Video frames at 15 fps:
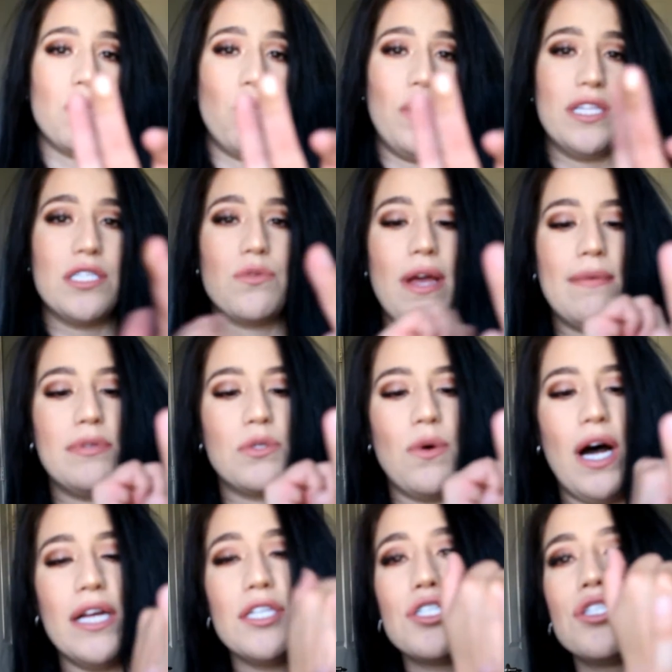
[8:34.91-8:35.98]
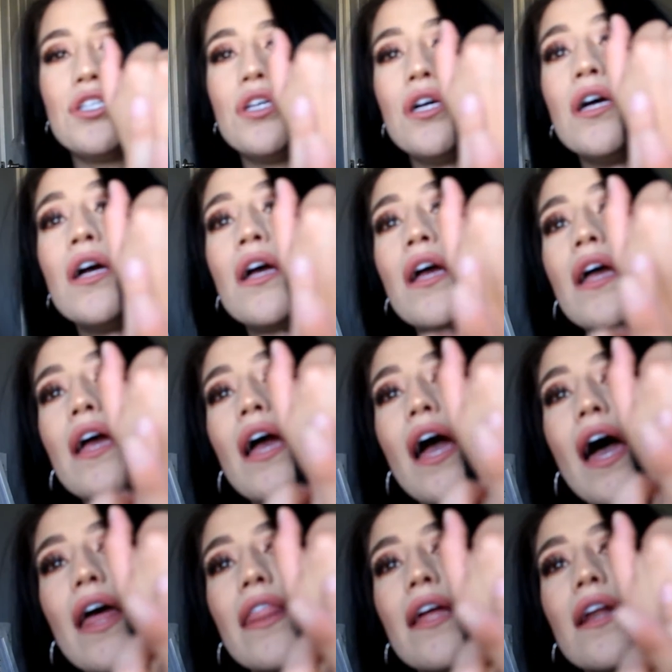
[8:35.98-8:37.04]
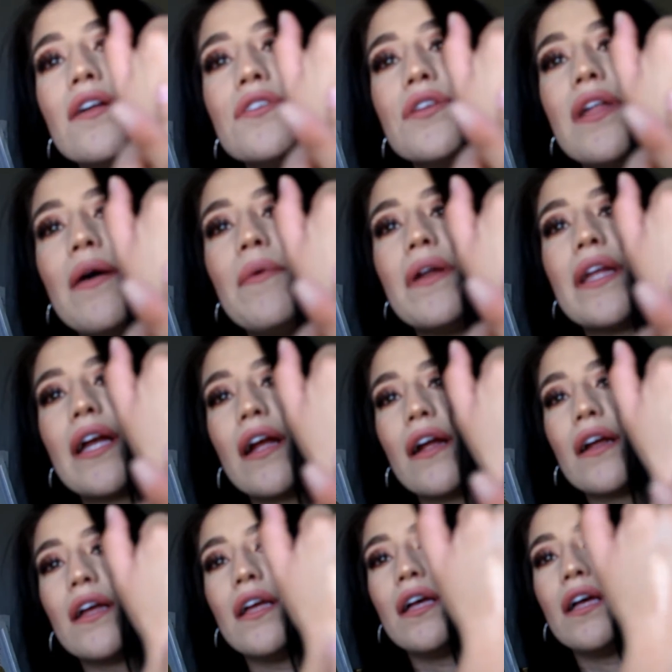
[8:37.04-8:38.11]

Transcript: a 1-swipe swatch. And then I'll do that one here.